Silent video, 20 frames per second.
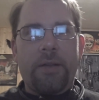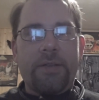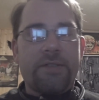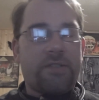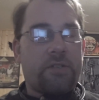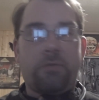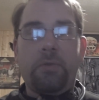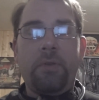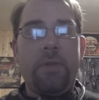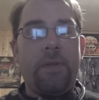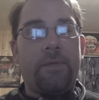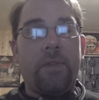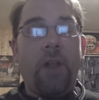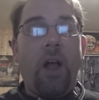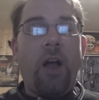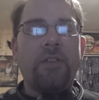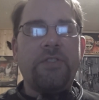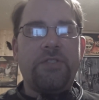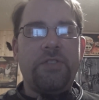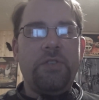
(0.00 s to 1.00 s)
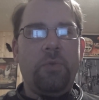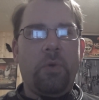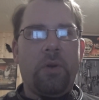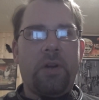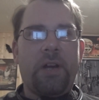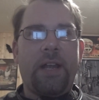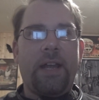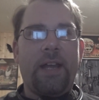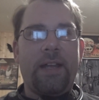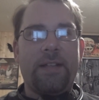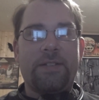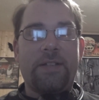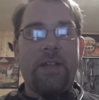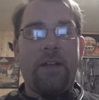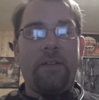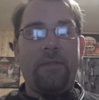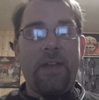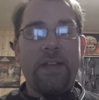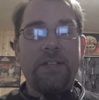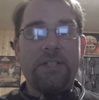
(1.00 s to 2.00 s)
Screw the vlogs, you work at
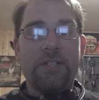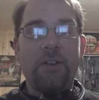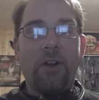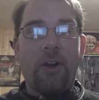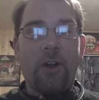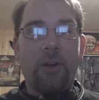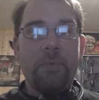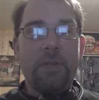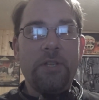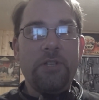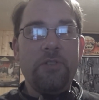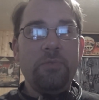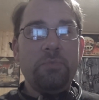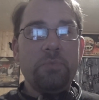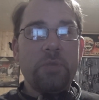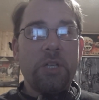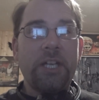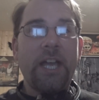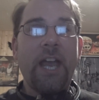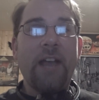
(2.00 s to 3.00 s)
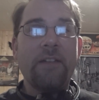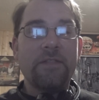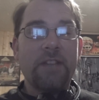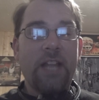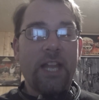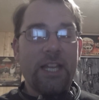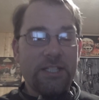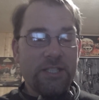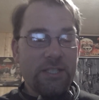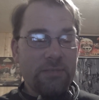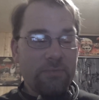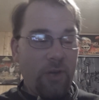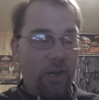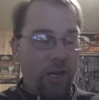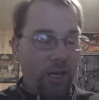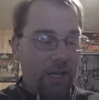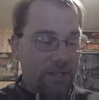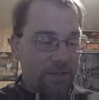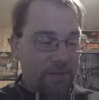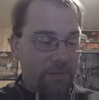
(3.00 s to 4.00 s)
Salvation Army, you probably have like some
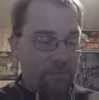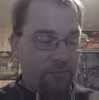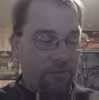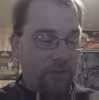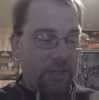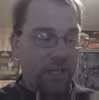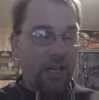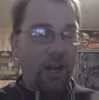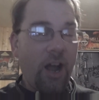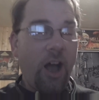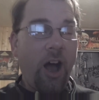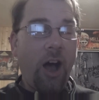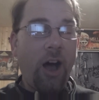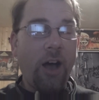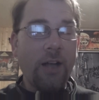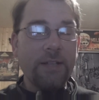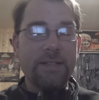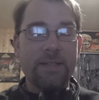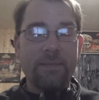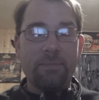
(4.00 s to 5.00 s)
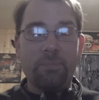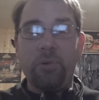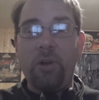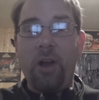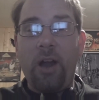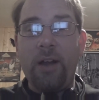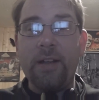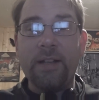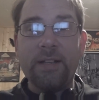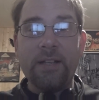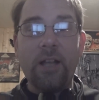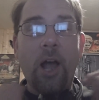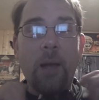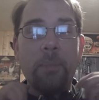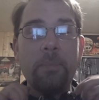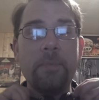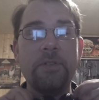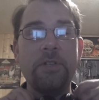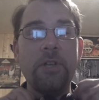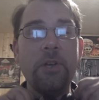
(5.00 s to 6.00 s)
awesome freaking haunt product
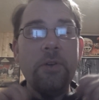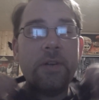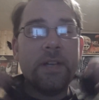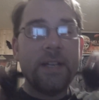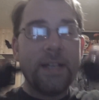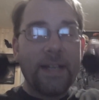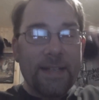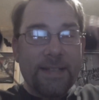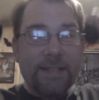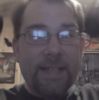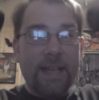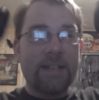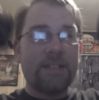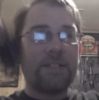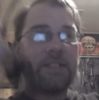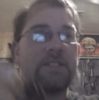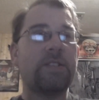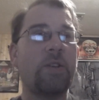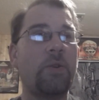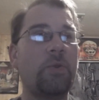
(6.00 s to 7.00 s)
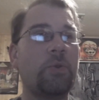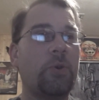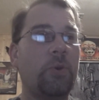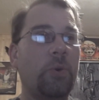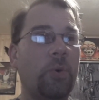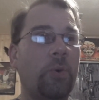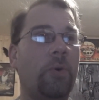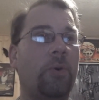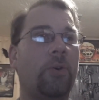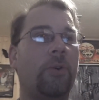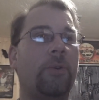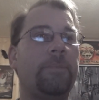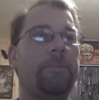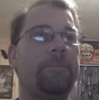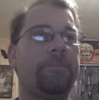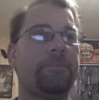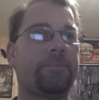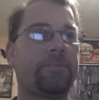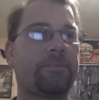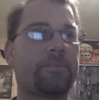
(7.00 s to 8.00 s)
opportunities. That is so cool.
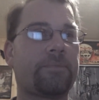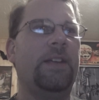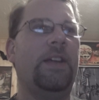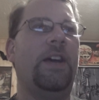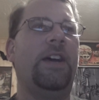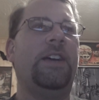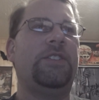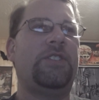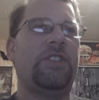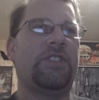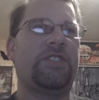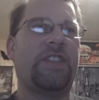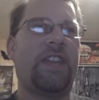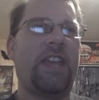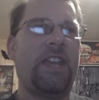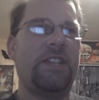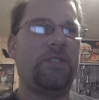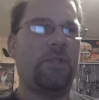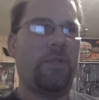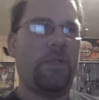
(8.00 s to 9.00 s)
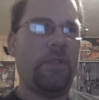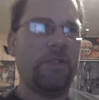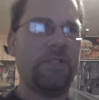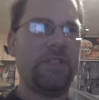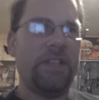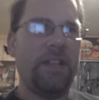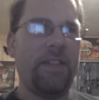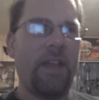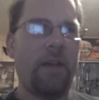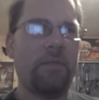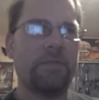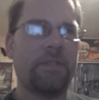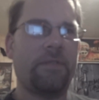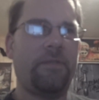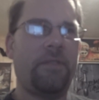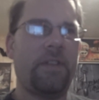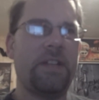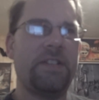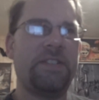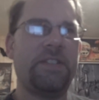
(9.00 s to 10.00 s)
Just in case you're thirsty, that was a
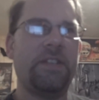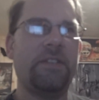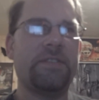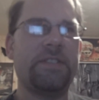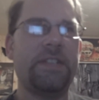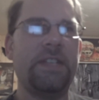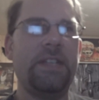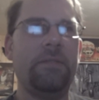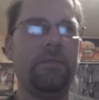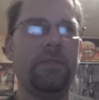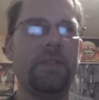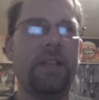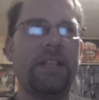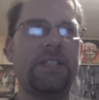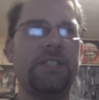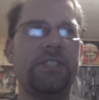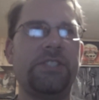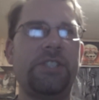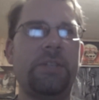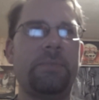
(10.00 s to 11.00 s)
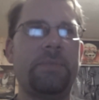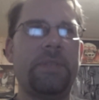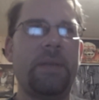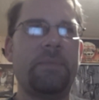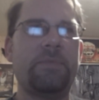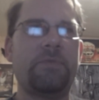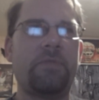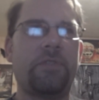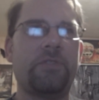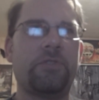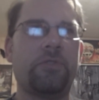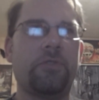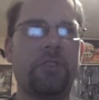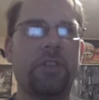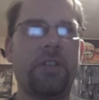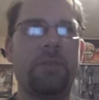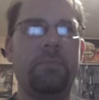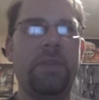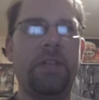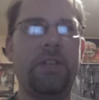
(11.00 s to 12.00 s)
funny COC. Relationship tips with
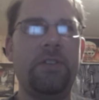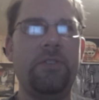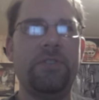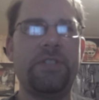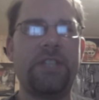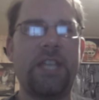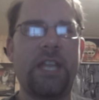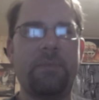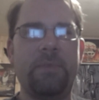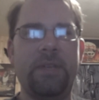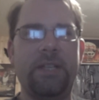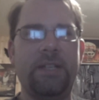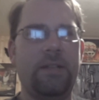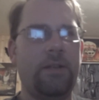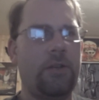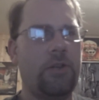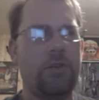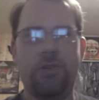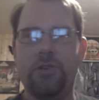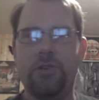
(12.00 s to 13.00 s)
Troy could be a new segment.